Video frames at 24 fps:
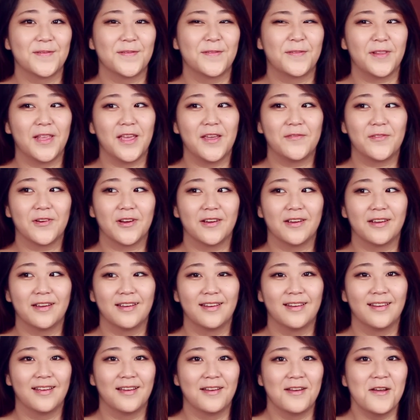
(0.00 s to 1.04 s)
Flavor
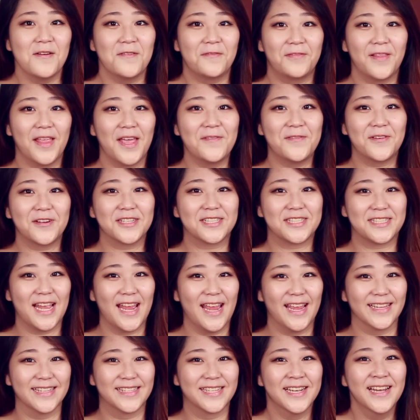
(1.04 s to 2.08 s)

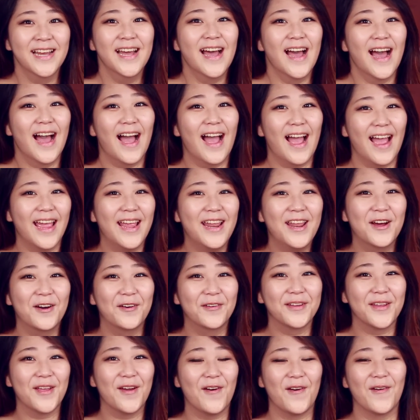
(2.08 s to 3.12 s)
scent! I
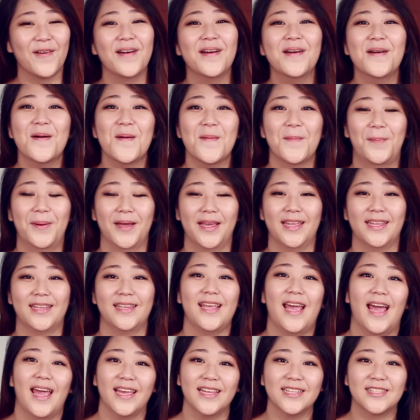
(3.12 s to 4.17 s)
don't know. But
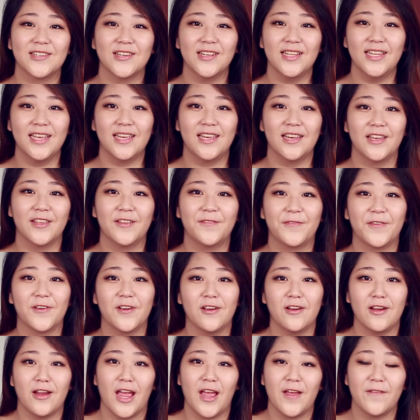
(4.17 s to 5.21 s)
yeah, it's really good for
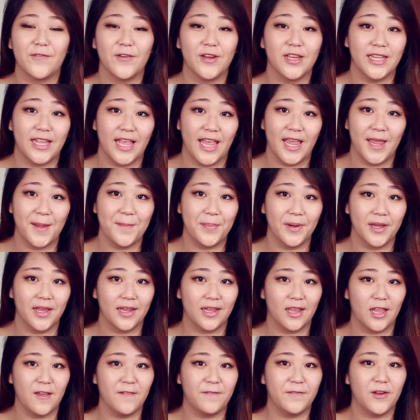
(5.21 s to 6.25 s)
every day.
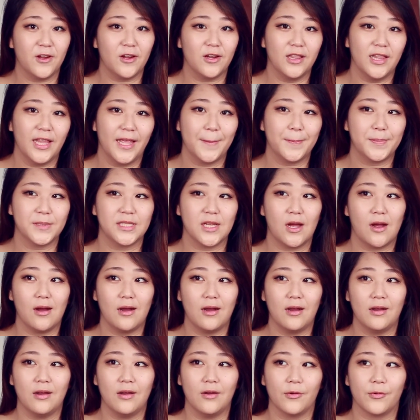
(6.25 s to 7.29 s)
But if your lips
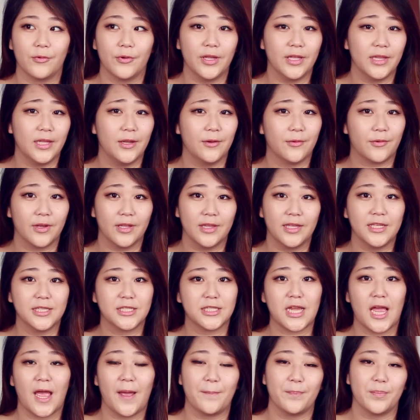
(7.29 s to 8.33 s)
are really, really
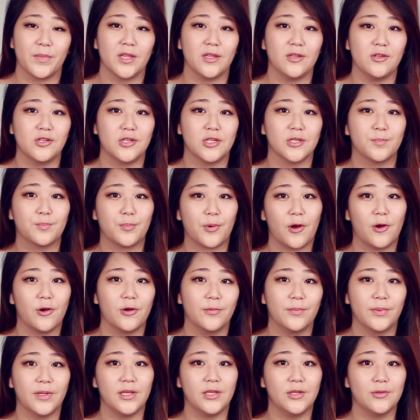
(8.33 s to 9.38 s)
chapped, then you should
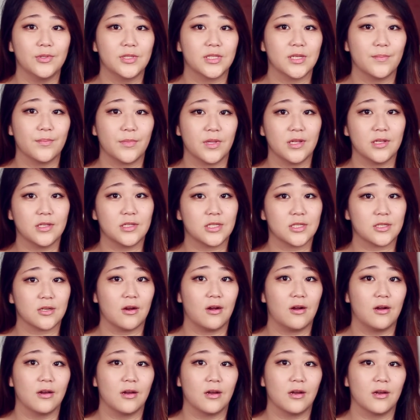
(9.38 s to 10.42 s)
probably use something
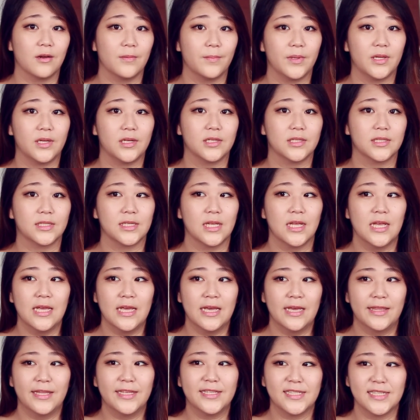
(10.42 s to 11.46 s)
stronger because
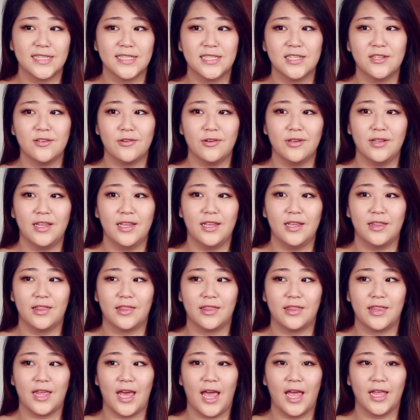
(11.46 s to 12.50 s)
this isn't really
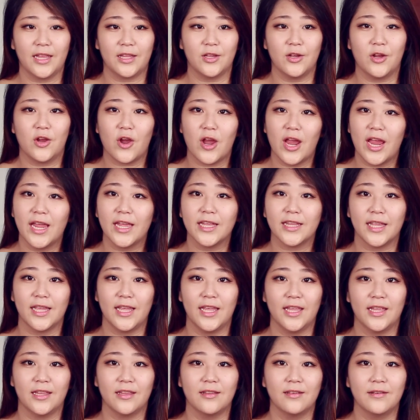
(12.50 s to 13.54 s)
that great
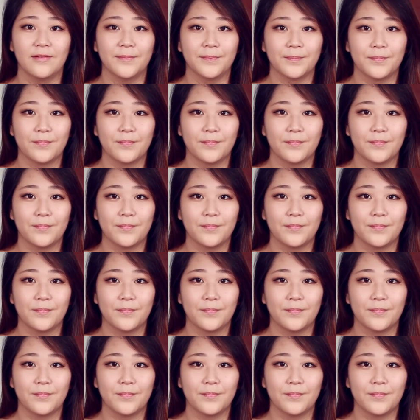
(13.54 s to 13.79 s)
in